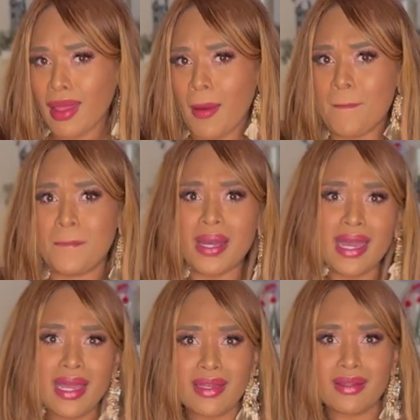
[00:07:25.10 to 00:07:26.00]

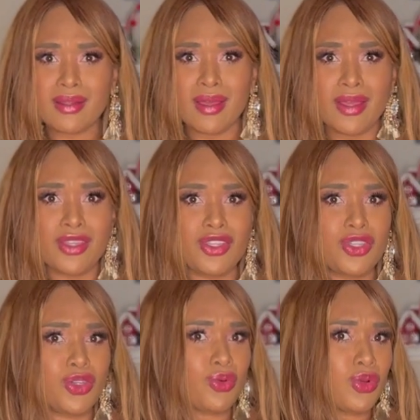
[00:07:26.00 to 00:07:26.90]
but
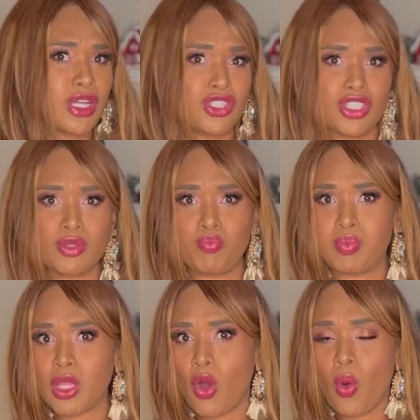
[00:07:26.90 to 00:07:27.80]
you could just
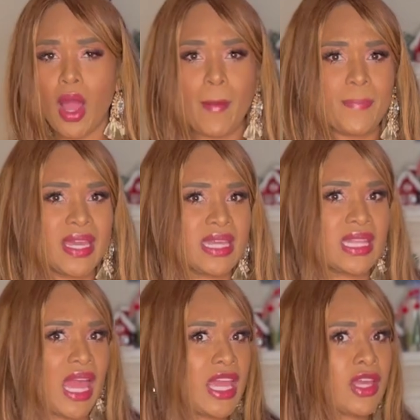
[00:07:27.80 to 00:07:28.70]
blow up in
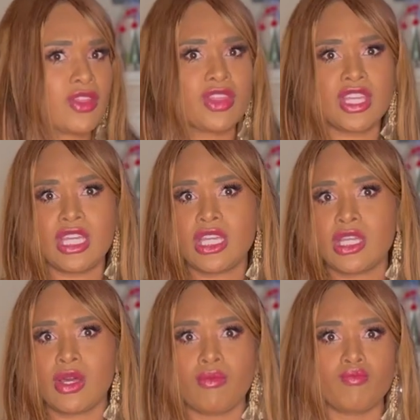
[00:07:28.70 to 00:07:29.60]
like
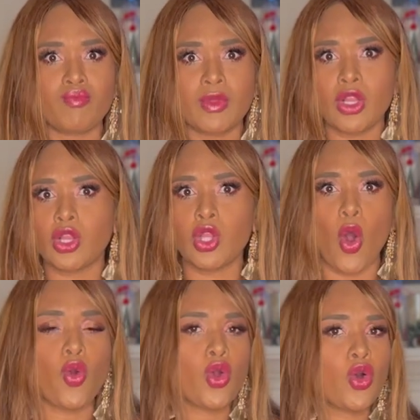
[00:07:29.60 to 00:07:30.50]
the
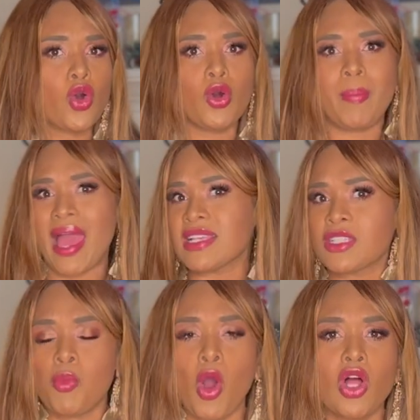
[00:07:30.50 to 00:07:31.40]
local
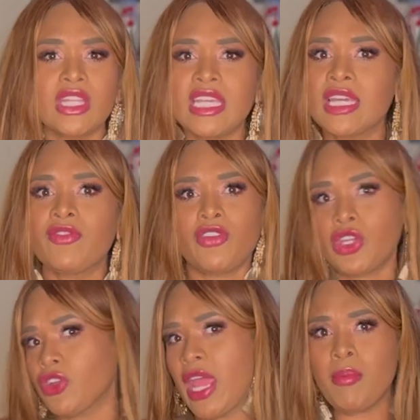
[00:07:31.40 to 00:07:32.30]
basketball league for
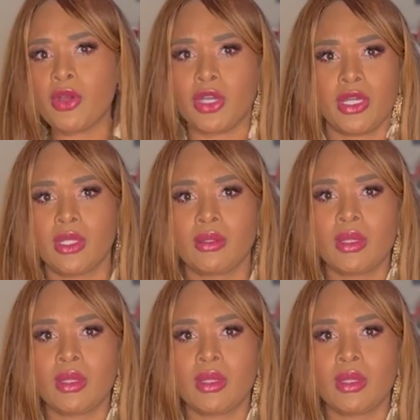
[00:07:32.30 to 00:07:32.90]
your neighborhood.